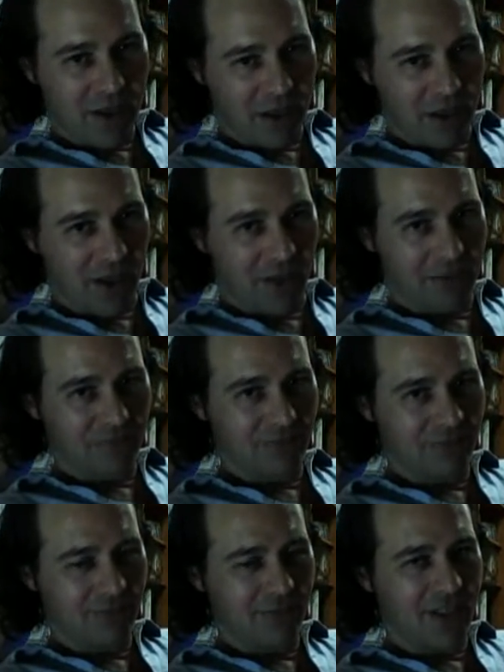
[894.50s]
Okay?
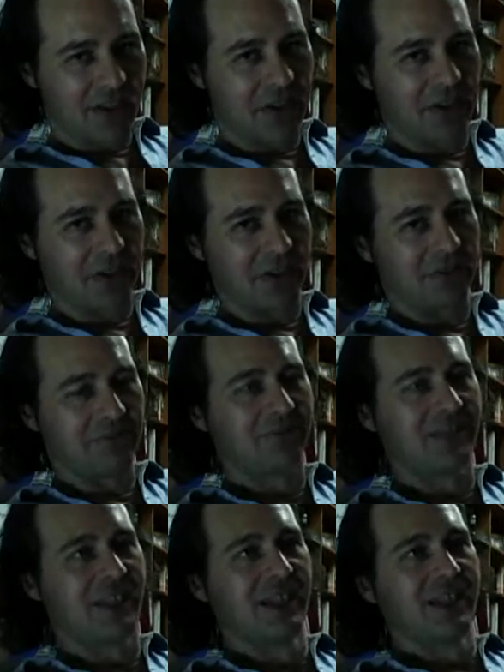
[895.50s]
So,
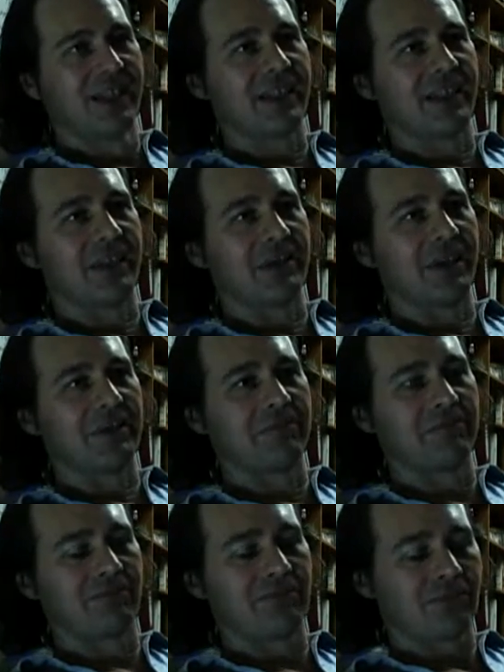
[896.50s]
anyway,
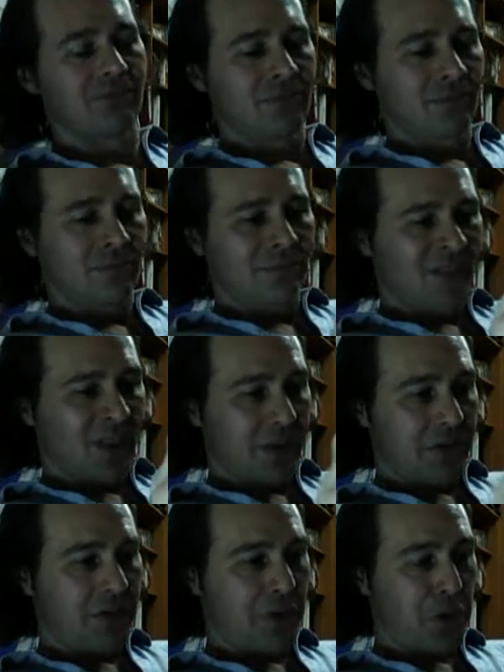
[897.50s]

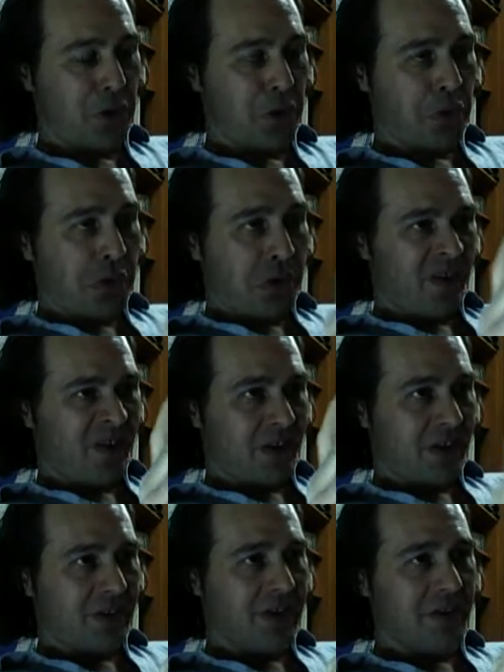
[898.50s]
so The
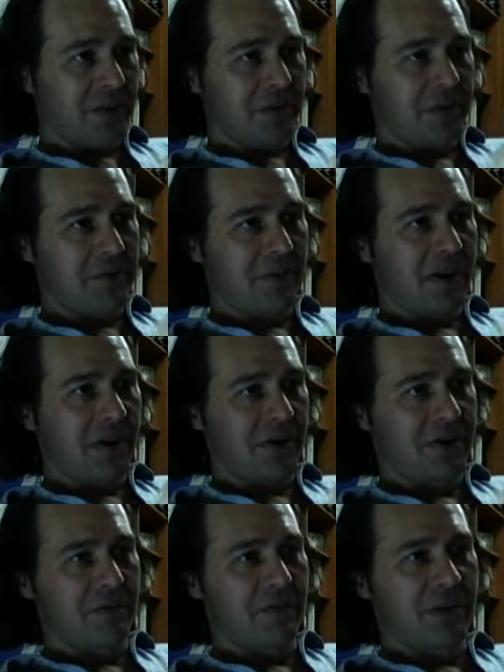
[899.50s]
continuous may
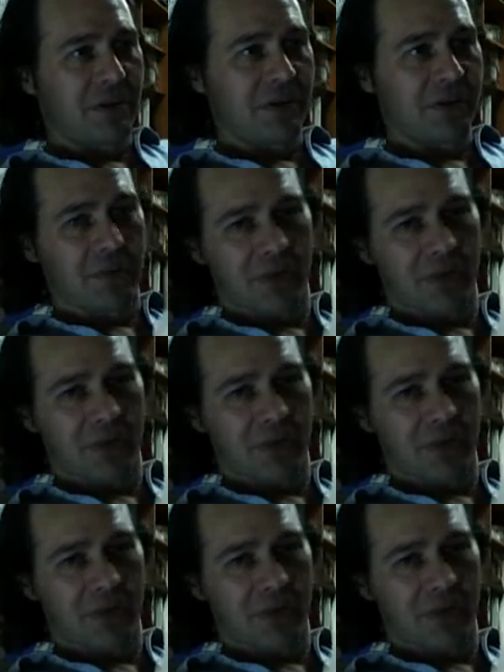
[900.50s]
also be called the